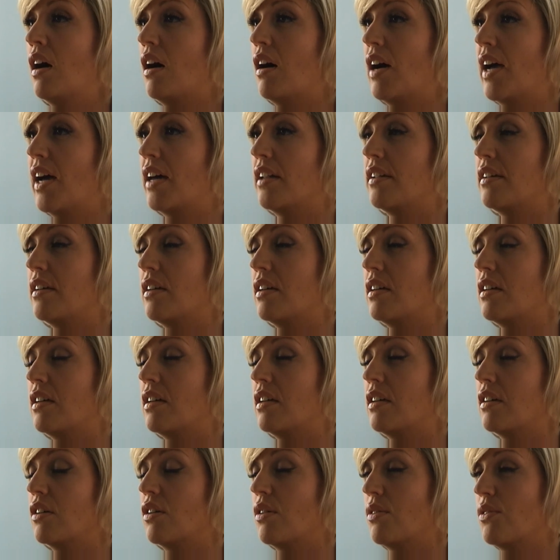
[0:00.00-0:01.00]
I had a
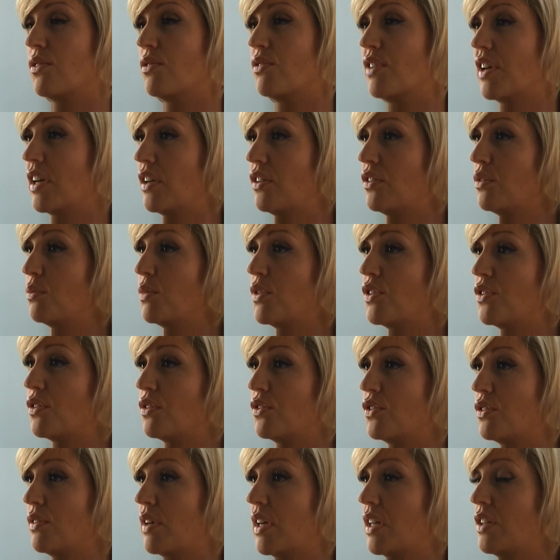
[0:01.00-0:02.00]
consultation with
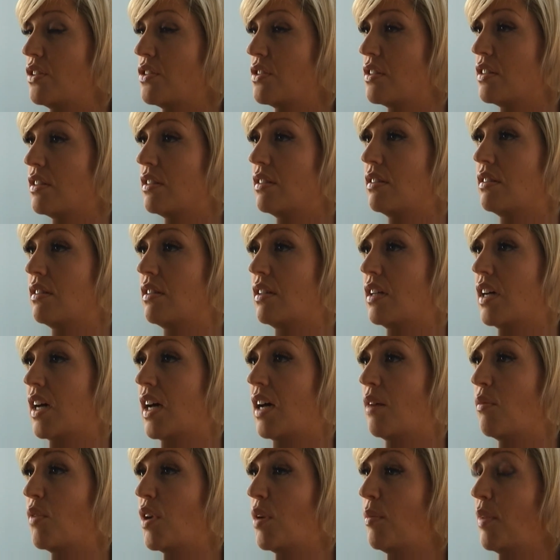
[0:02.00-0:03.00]
Dr. Ashton,
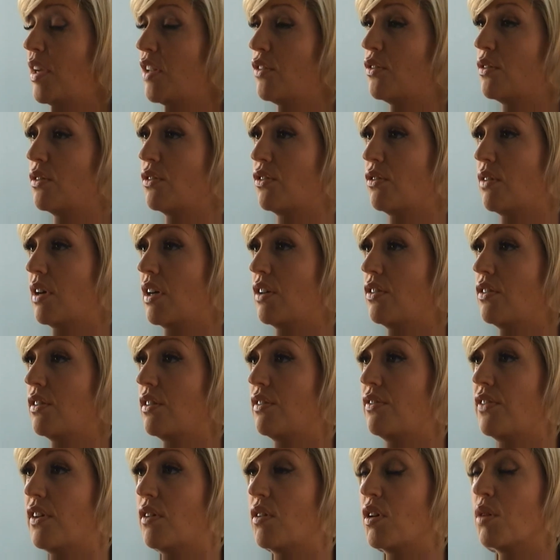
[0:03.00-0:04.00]
and when I met Dr. Ashton,
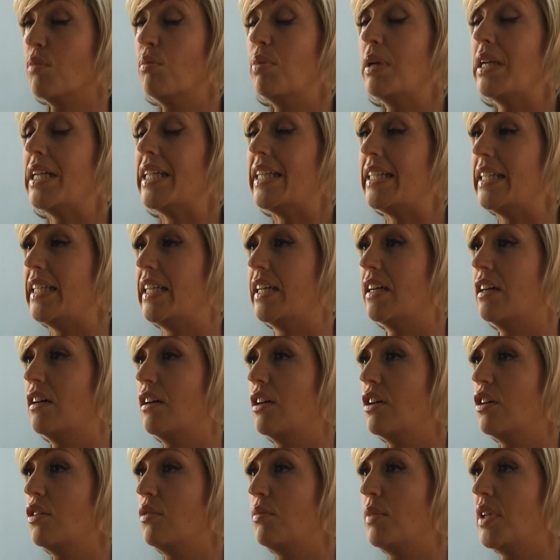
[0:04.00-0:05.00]
I felt completely at
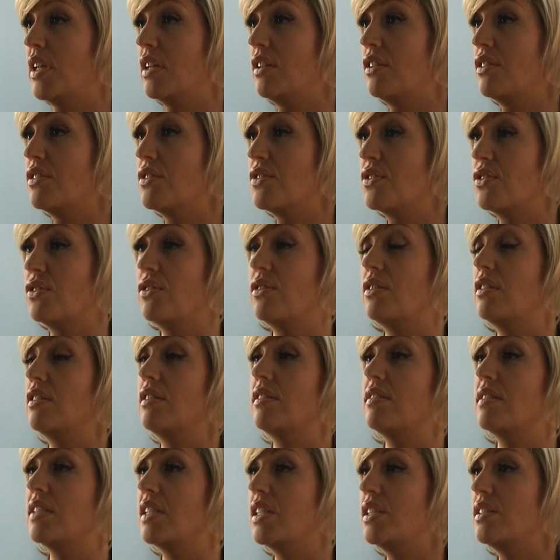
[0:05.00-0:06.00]
home. He understood the
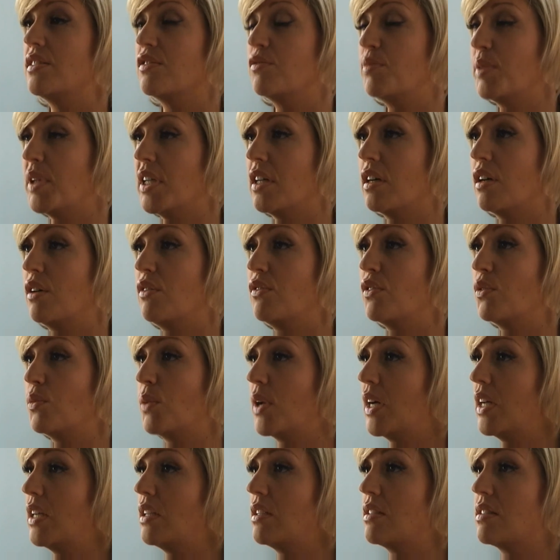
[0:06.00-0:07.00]
disease of being
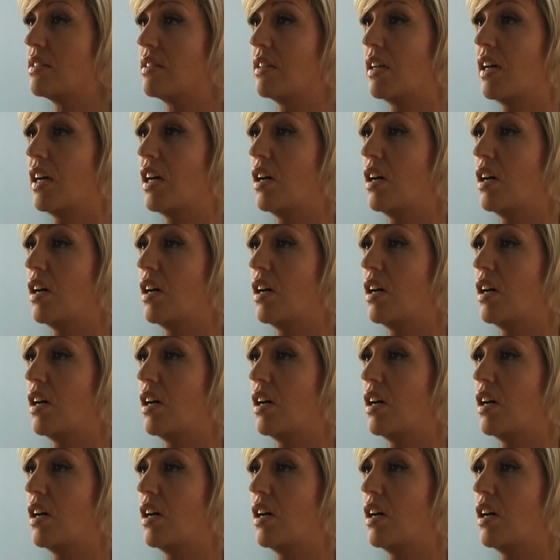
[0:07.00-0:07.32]
overweight.